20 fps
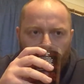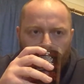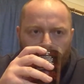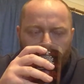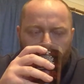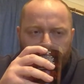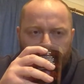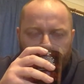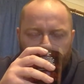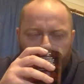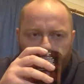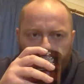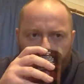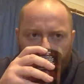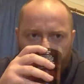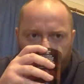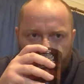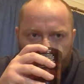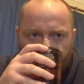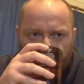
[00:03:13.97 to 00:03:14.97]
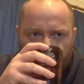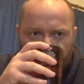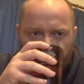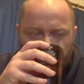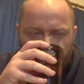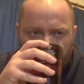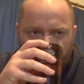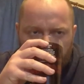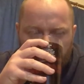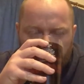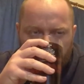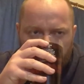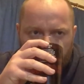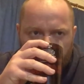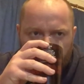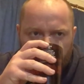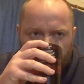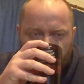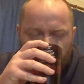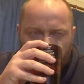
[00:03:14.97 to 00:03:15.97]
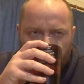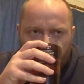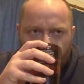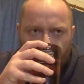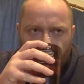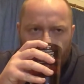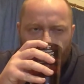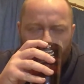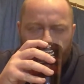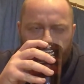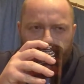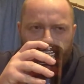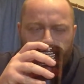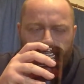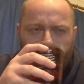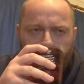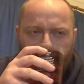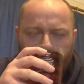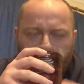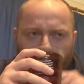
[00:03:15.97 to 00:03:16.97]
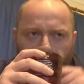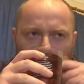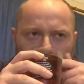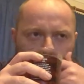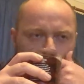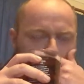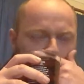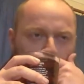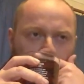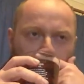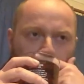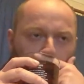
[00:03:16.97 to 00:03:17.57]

Not particularly fruity, but it's got a very nice